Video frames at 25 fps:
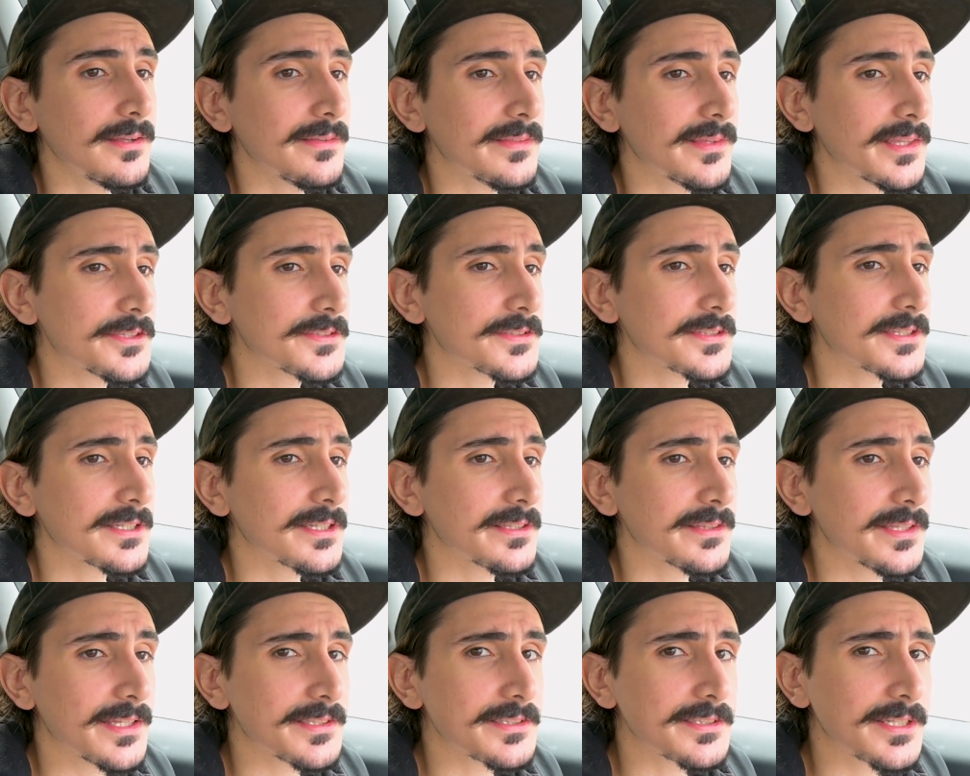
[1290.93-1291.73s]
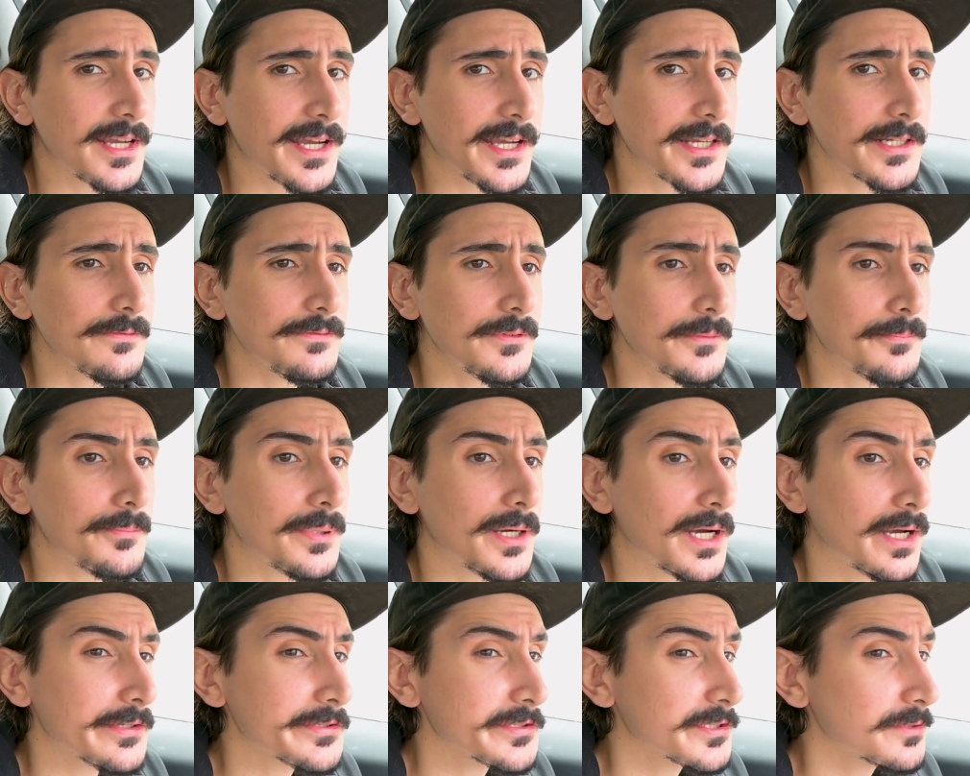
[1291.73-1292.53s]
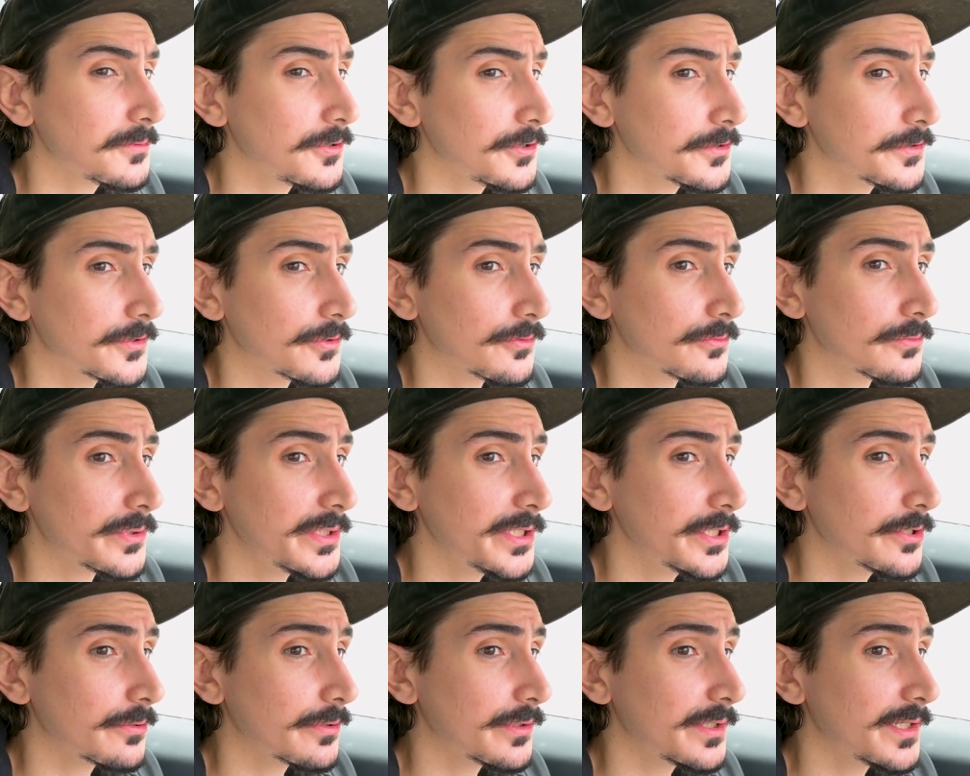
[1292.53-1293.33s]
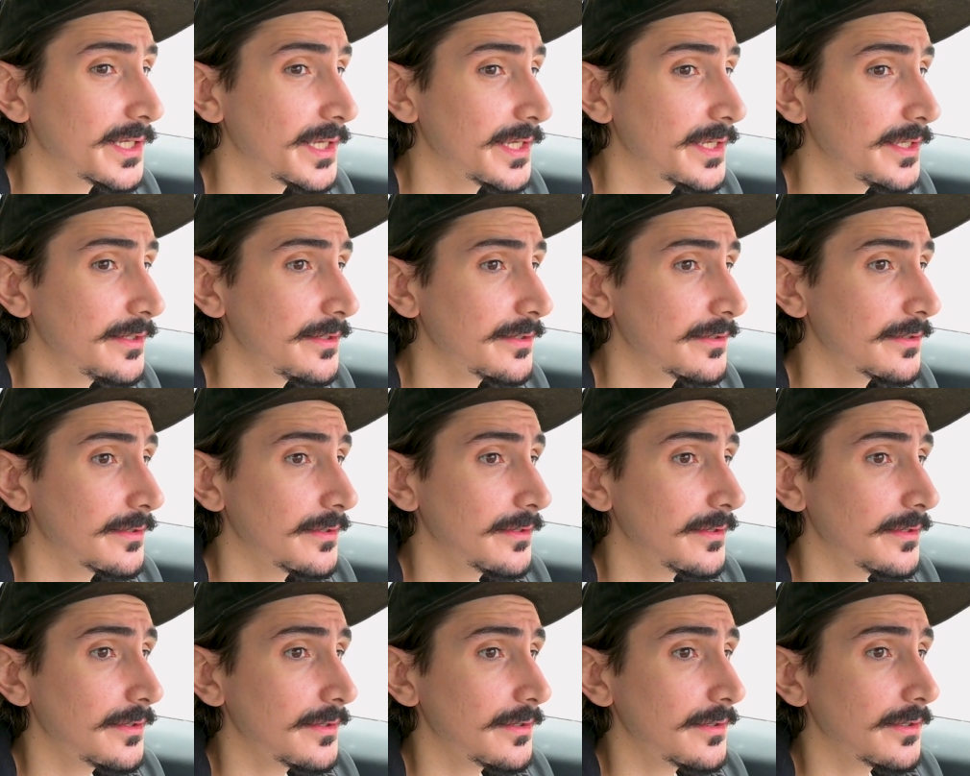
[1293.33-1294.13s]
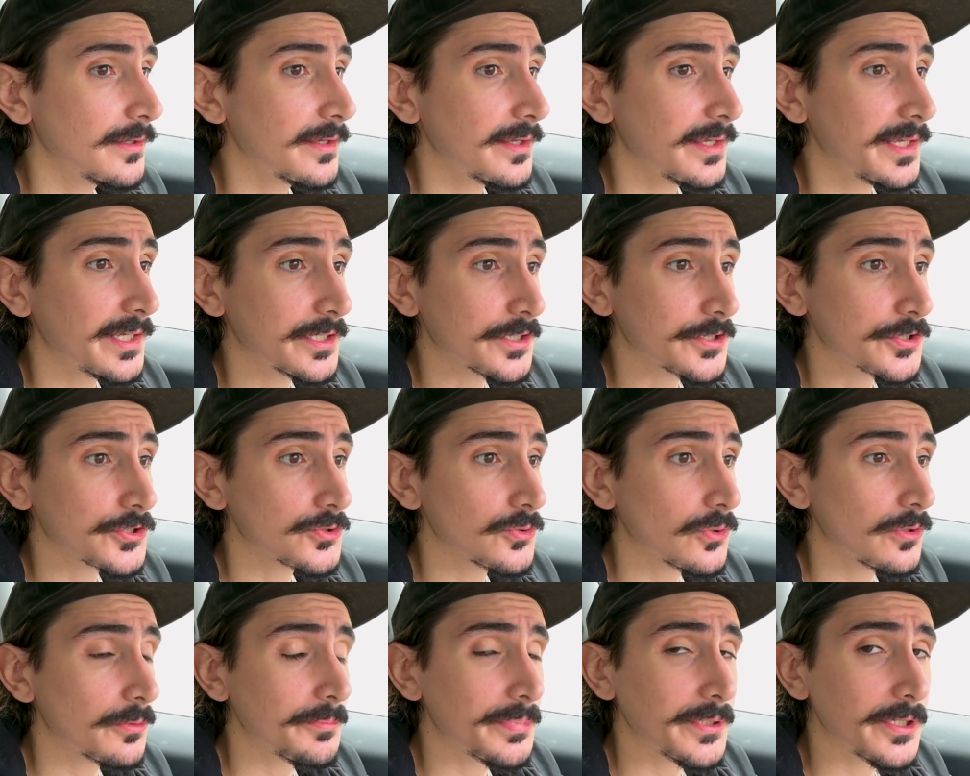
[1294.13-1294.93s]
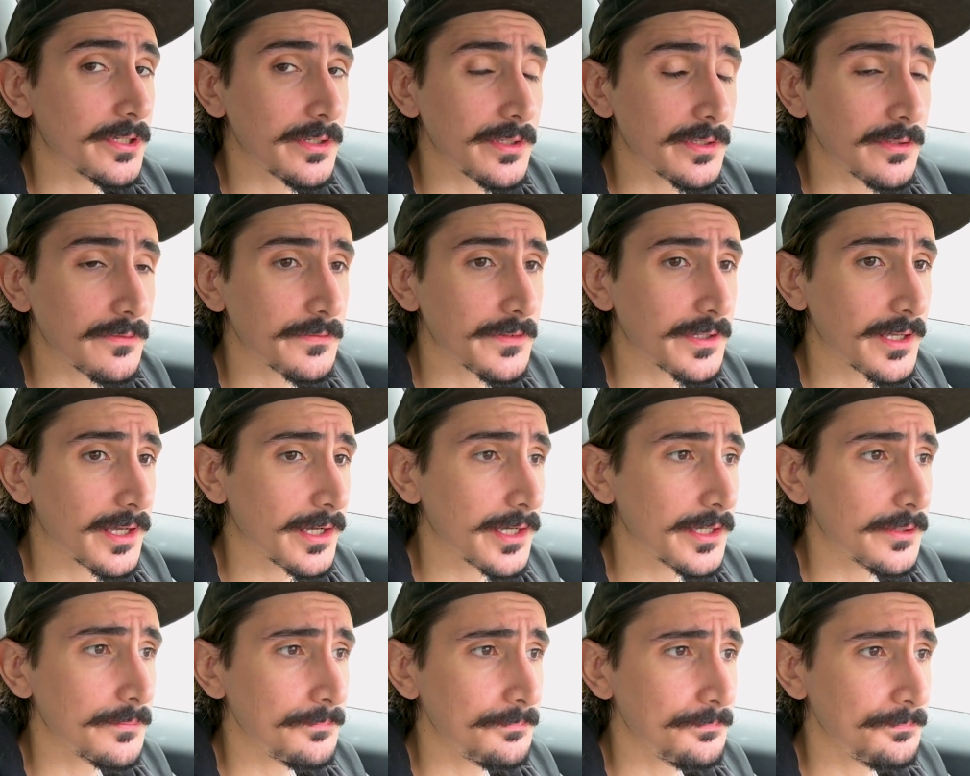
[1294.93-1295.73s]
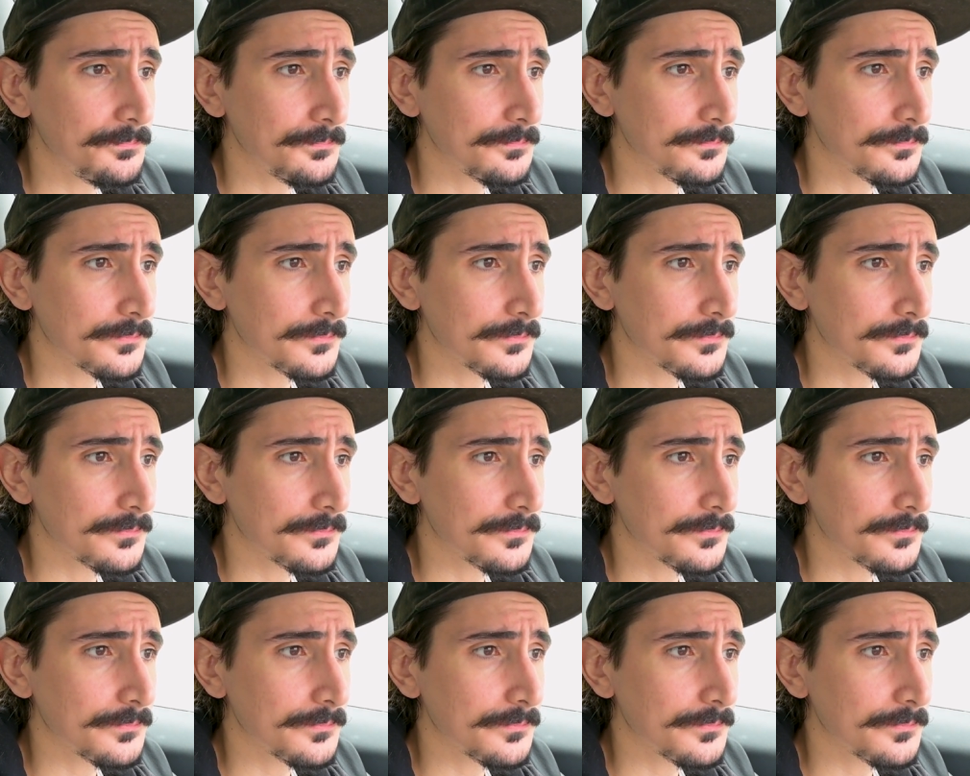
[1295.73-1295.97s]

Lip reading: That's kind of impossible to recreate in a short period of time,